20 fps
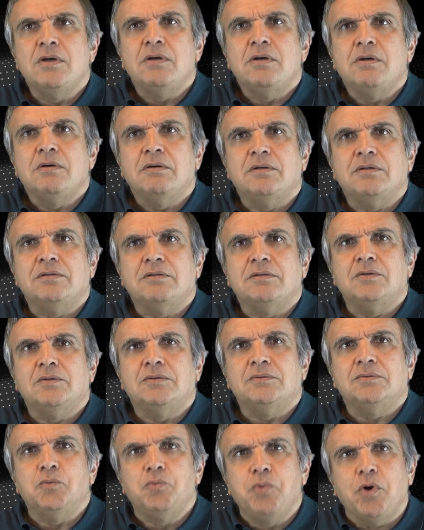
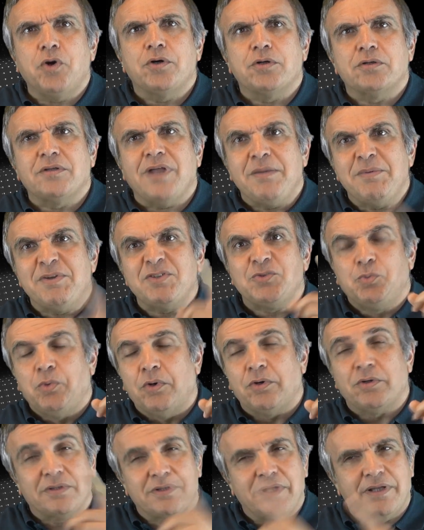Word, MS
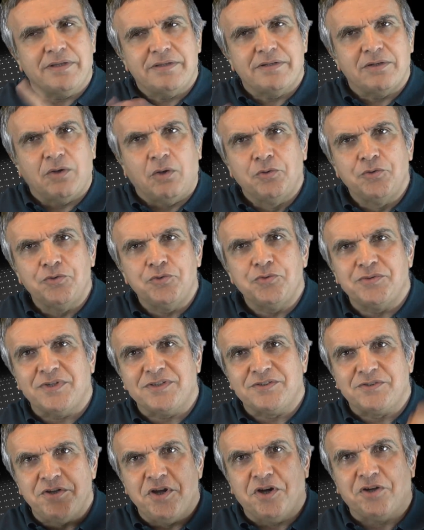Word, that they all use
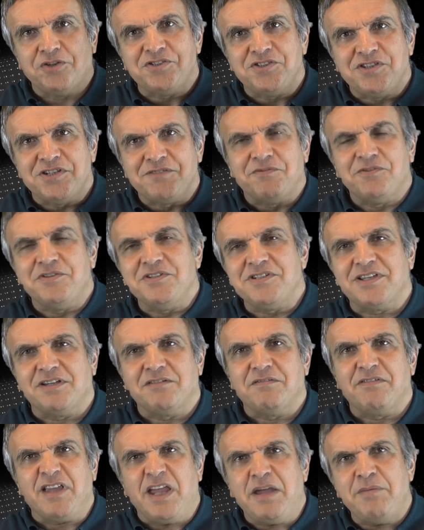as the yardstick for this kind
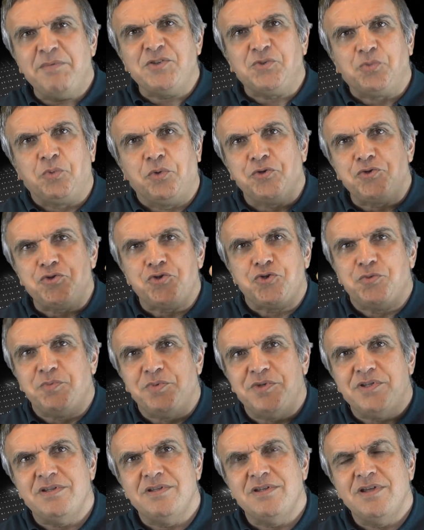of thing. MS Word should
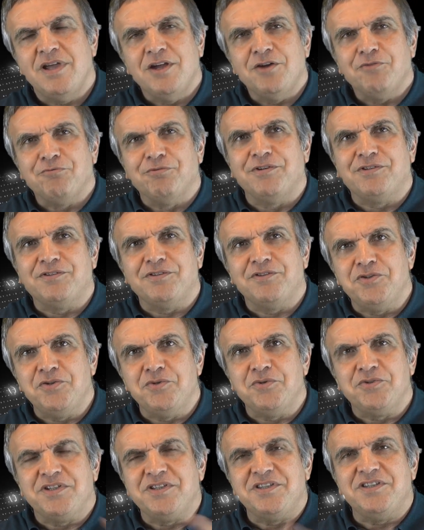be written
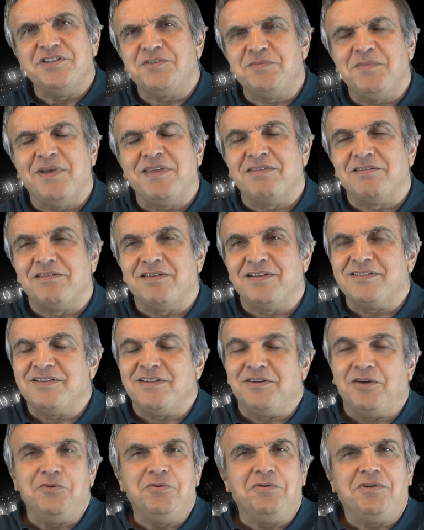using this method. I
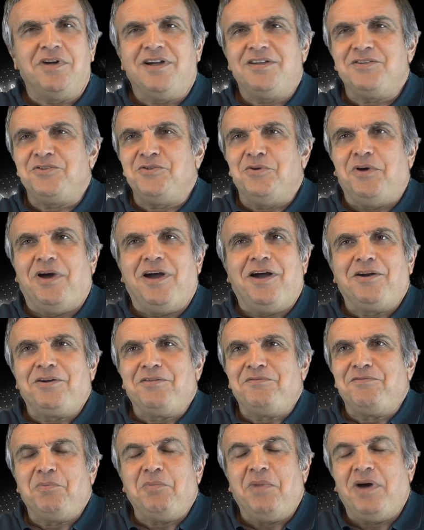say, you guys, you're out
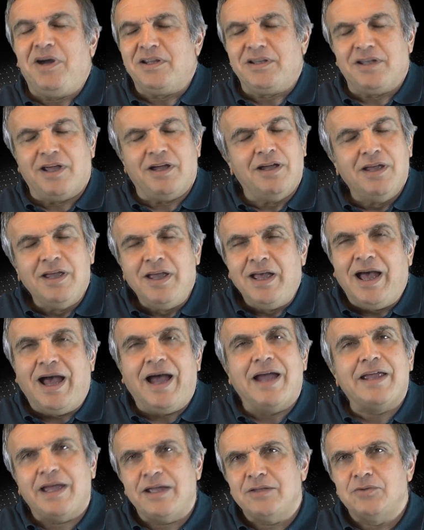of your mind.
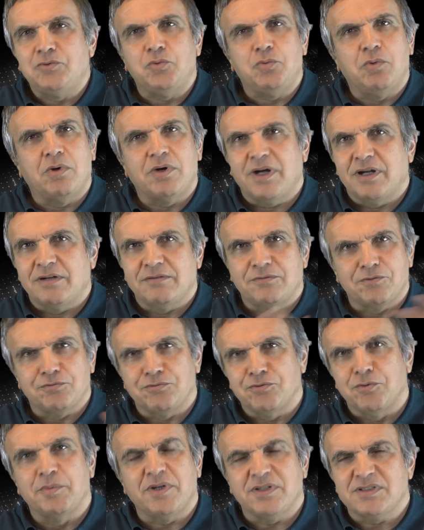I had to walk out of the
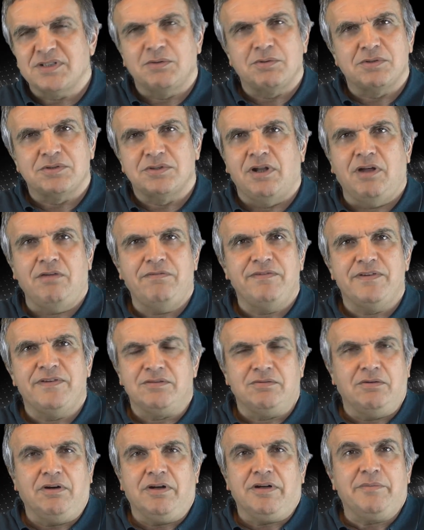room because I was laughing
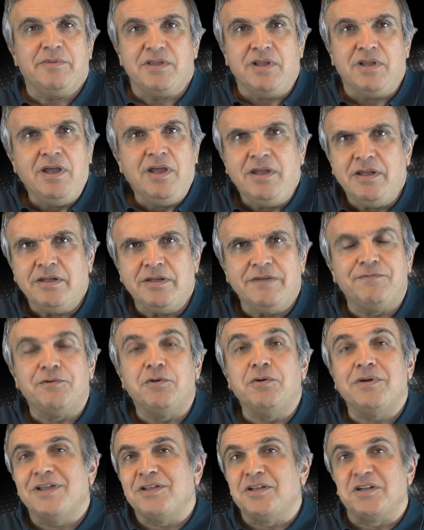so hard. I mean, if you
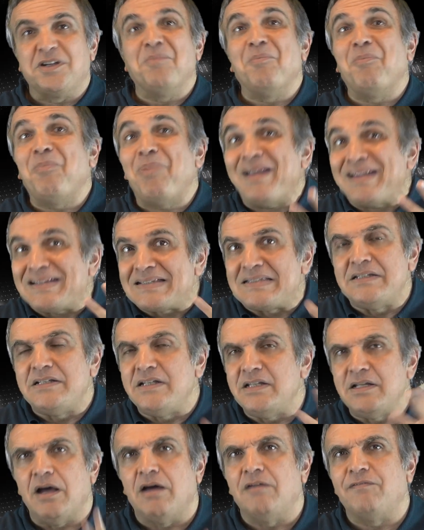look at the
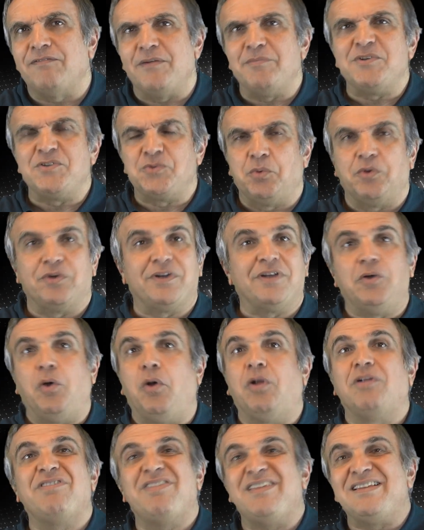complexity of MS Word and
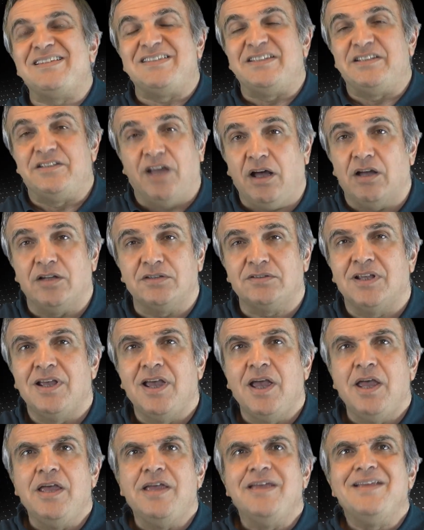all the things it does,
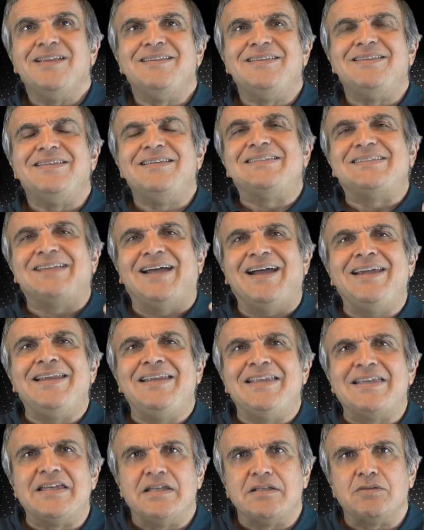
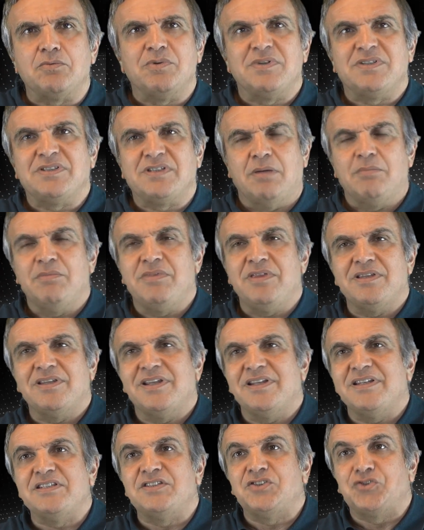designing it with something
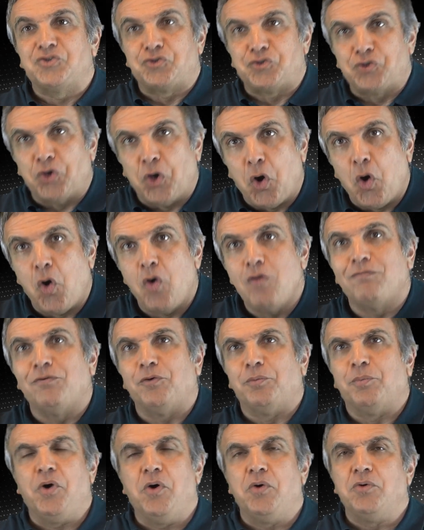that is so
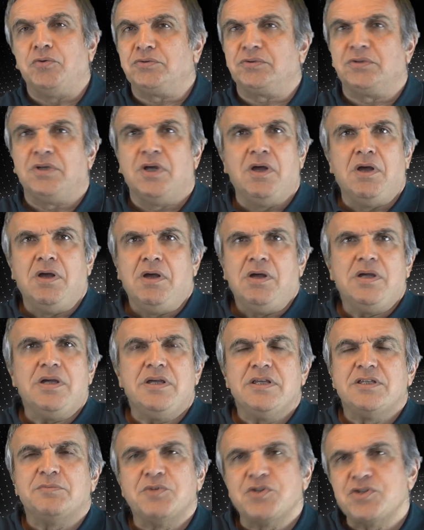verbose
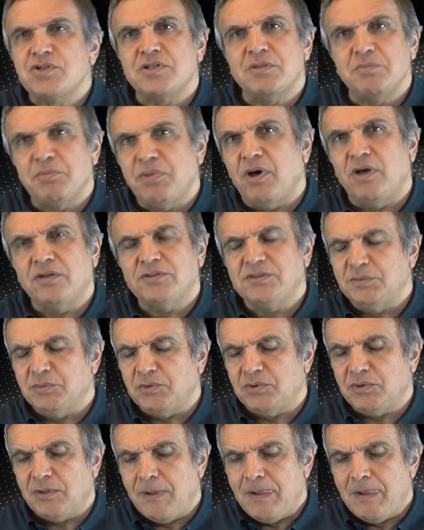is mission
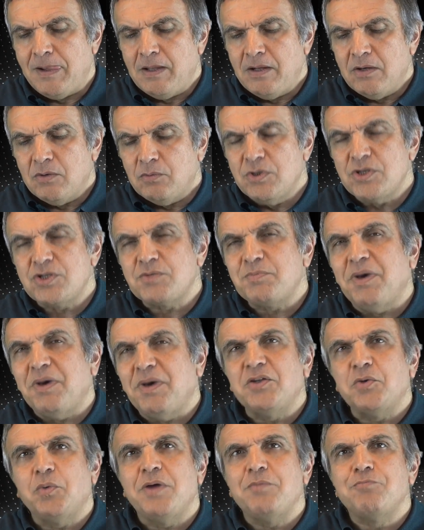impossible. Which, by
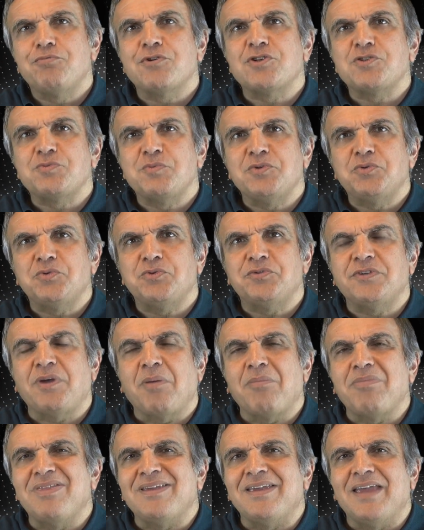the way, brings me to
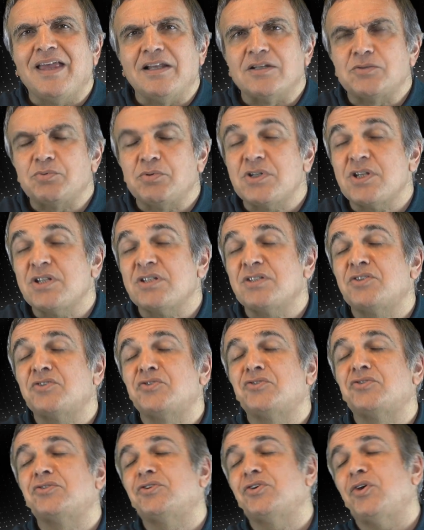something else, which is
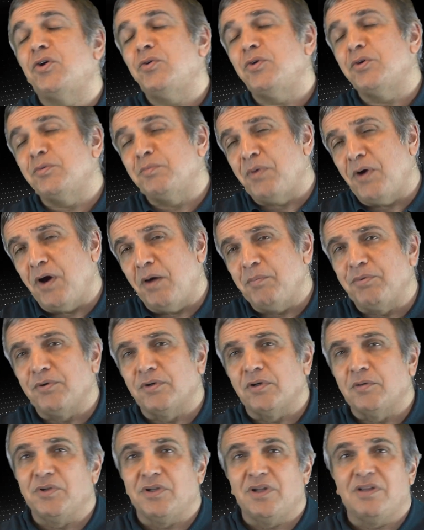so
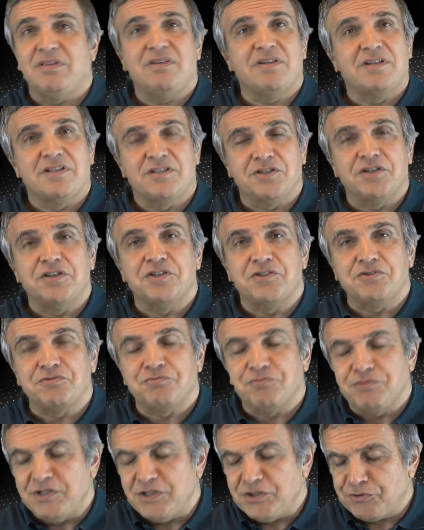unpopular, but I think it's
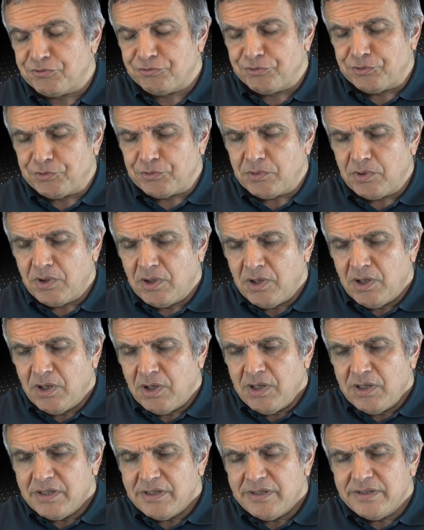really true.
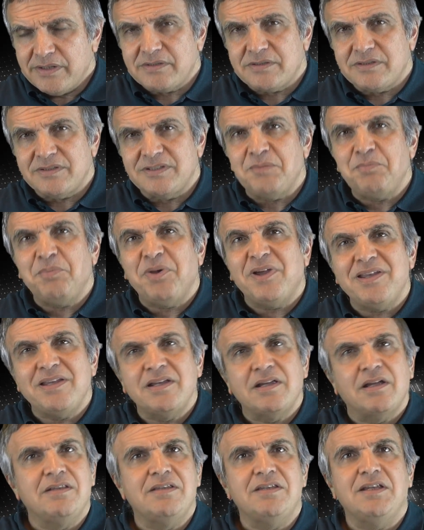It's
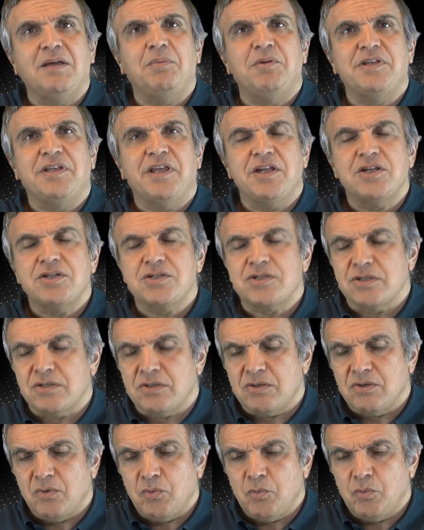depending on the
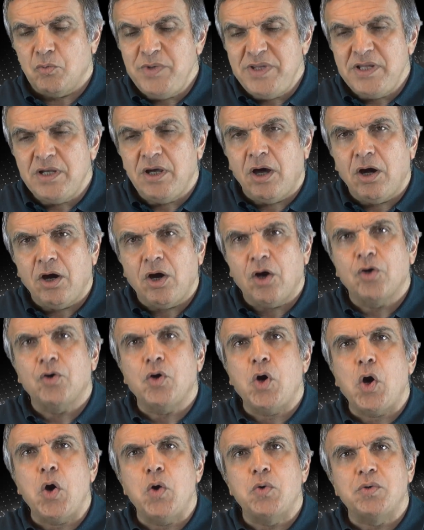application, we are
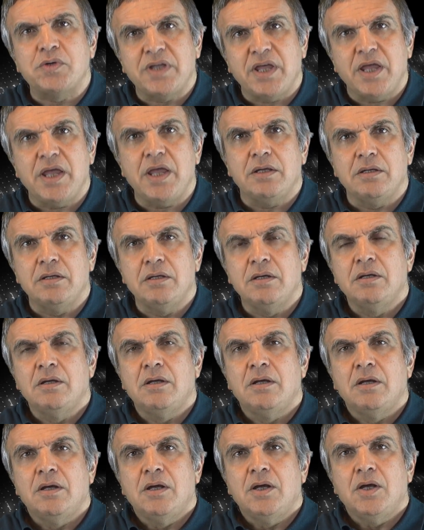okay
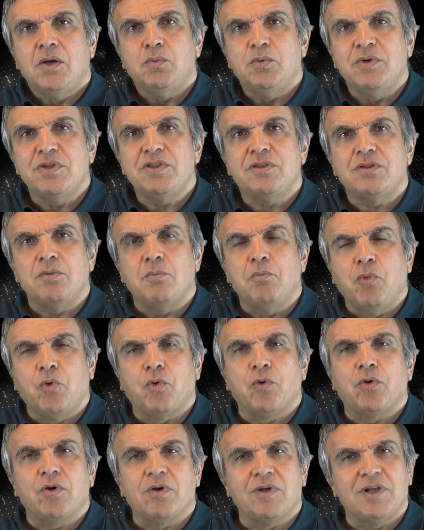with
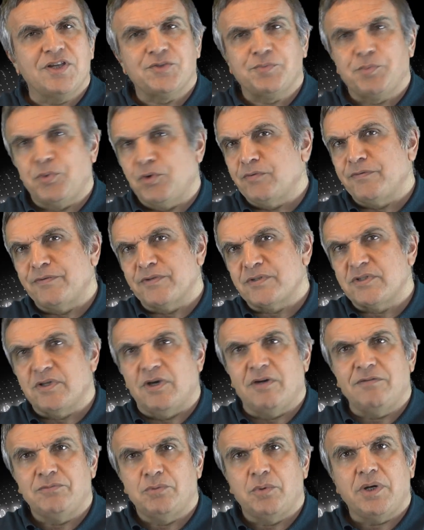more or less perfect
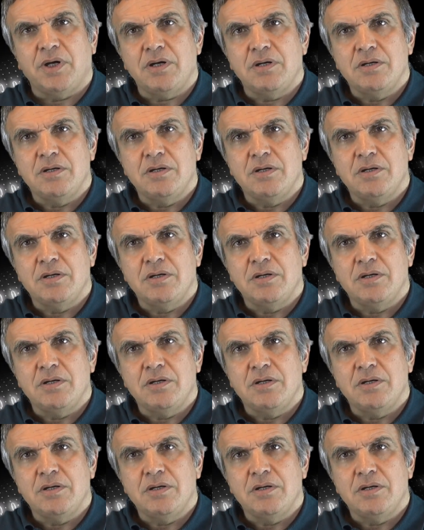software.